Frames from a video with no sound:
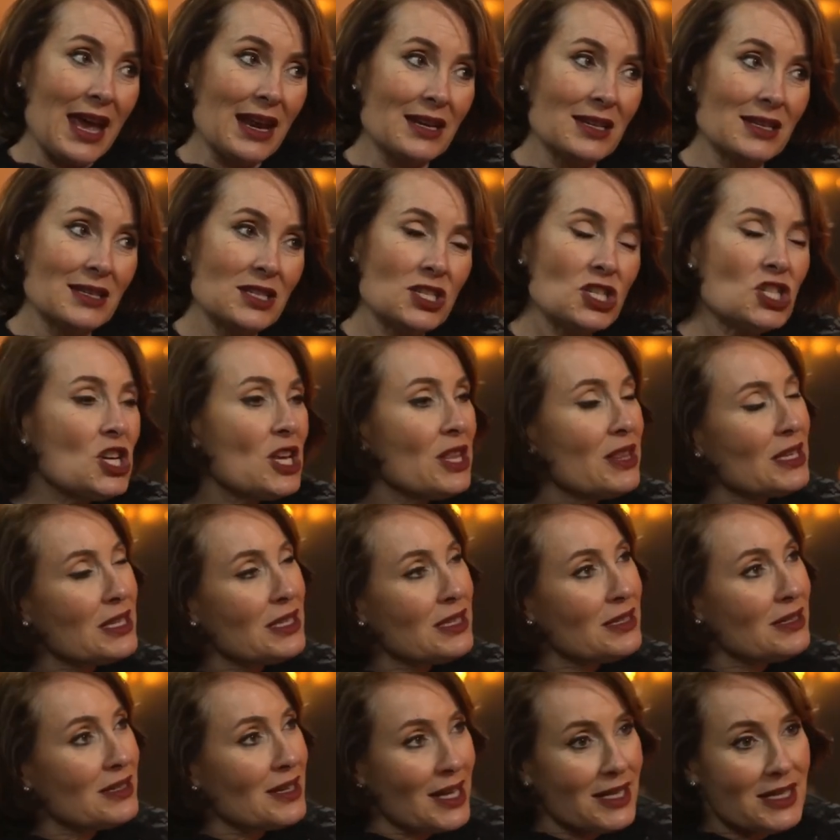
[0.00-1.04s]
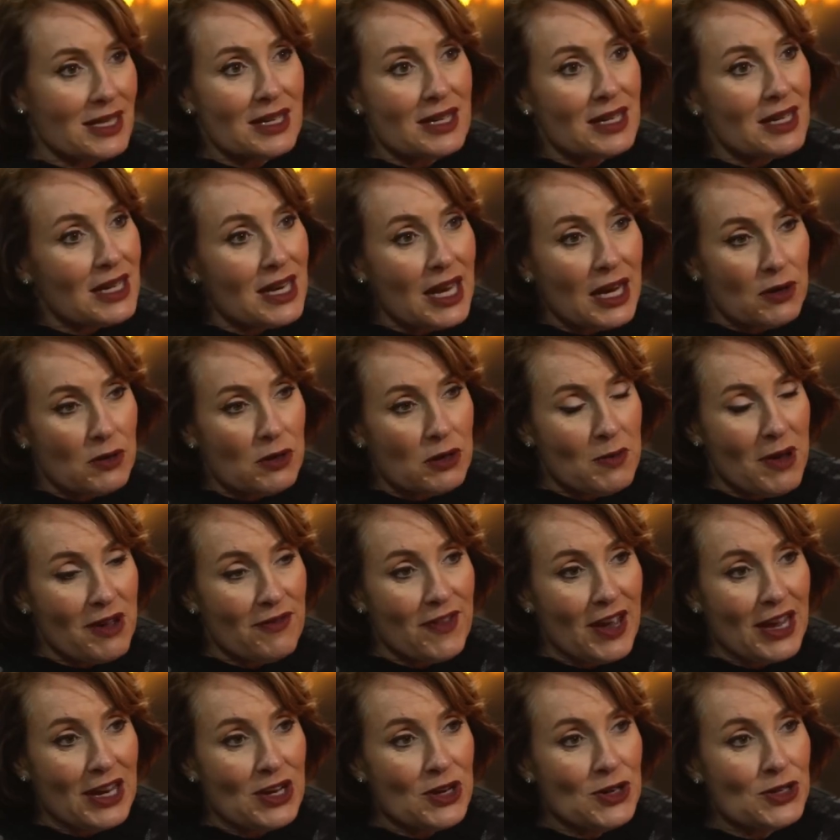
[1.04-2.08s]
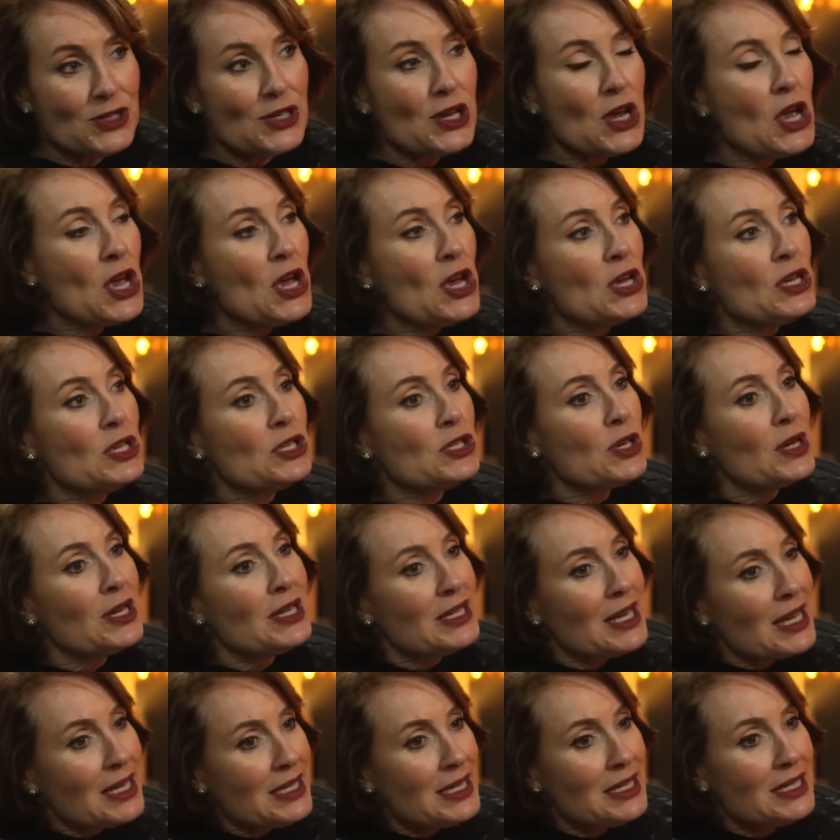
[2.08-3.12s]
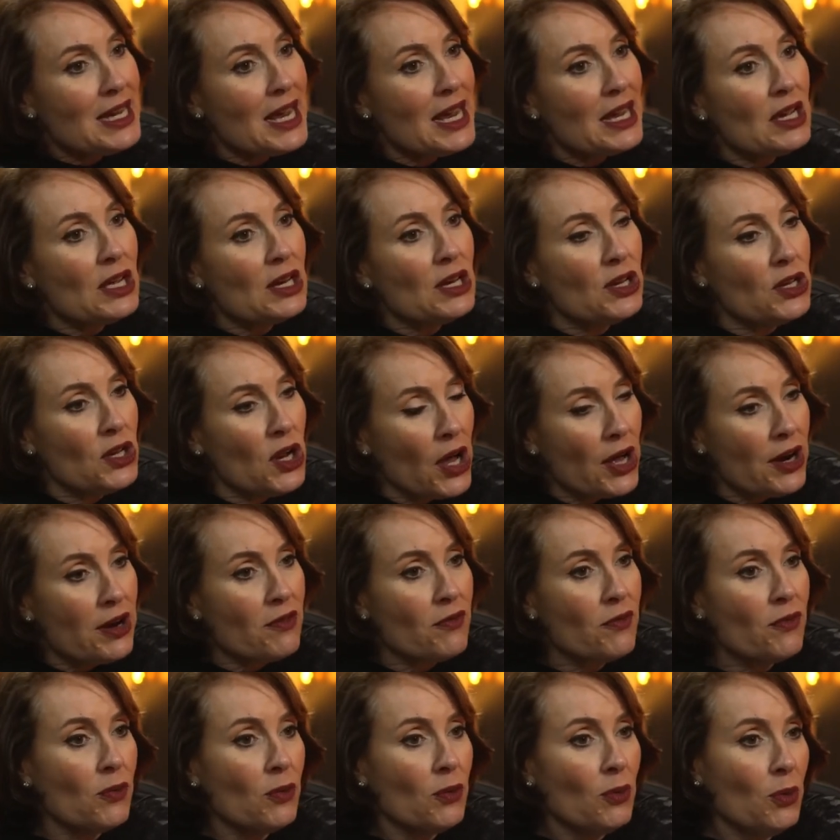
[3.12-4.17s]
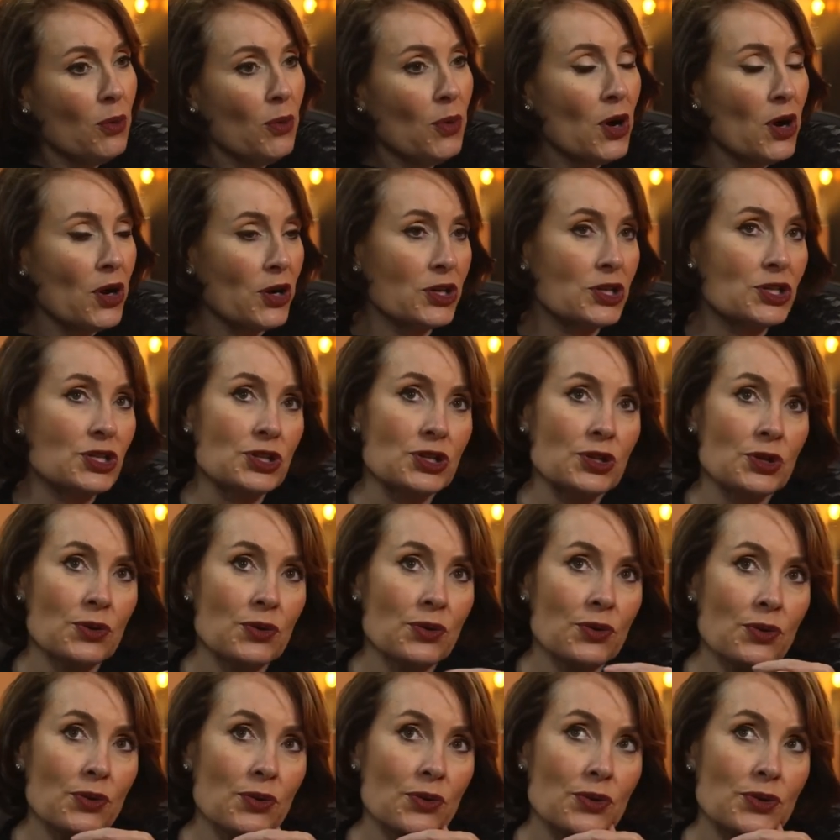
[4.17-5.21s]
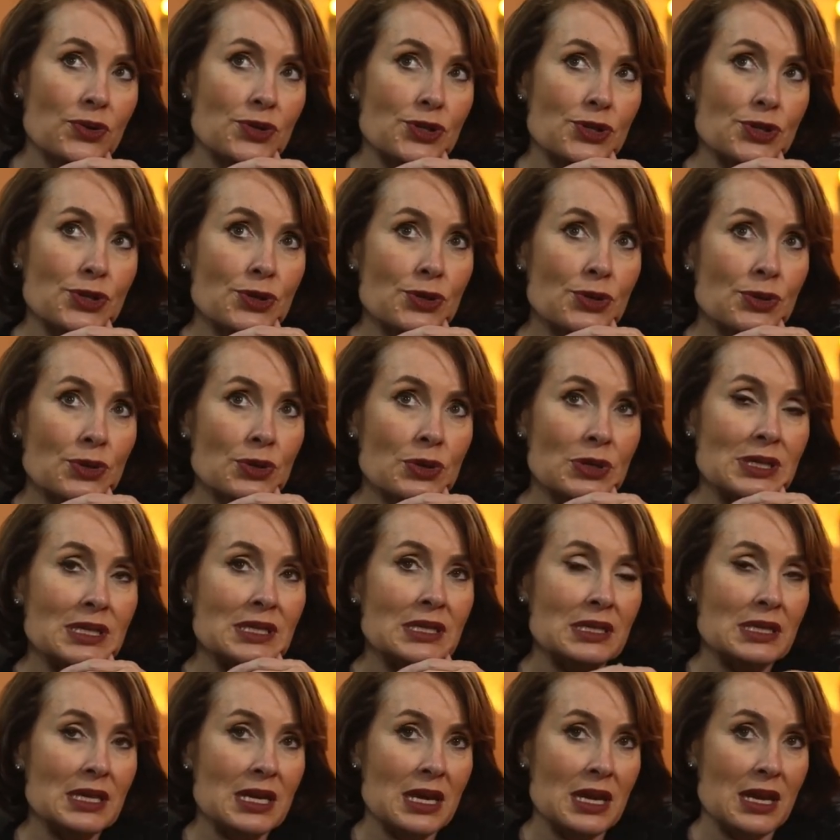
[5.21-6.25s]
and, gee, this doesn't connect with my values. So it doesn't take a lot of work to to mm-hmm.